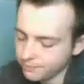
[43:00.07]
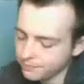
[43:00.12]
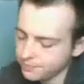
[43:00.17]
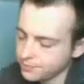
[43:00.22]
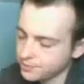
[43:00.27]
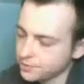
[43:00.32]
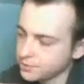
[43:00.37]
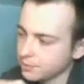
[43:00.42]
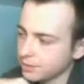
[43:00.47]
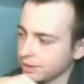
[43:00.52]

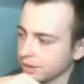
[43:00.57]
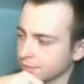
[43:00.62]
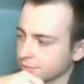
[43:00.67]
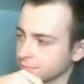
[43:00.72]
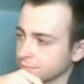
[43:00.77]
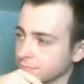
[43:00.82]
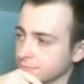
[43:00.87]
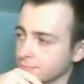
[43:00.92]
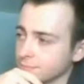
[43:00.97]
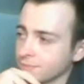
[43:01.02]
Just waiting.
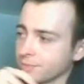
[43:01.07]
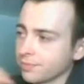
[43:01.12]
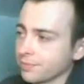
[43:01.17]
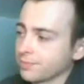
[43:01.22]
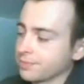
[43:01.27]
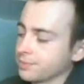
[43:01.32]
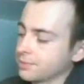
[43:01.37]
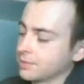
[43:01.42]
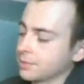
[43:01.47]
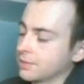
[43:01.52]

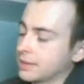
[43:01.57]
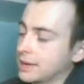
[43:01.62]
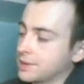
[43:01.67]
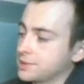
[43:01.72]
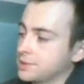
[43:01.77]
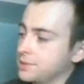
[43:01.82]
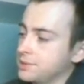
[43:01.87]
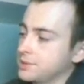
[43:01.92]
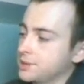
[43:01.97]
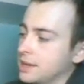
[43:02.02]

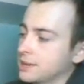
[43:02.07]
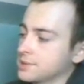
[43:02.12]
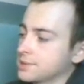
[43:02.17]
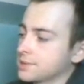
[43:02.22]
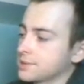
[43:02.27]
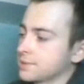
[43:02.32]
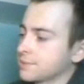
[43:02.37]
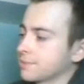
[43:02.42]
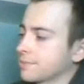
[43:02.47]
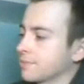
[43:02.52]
Last two
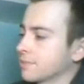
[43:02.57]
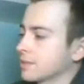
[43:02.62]
sets.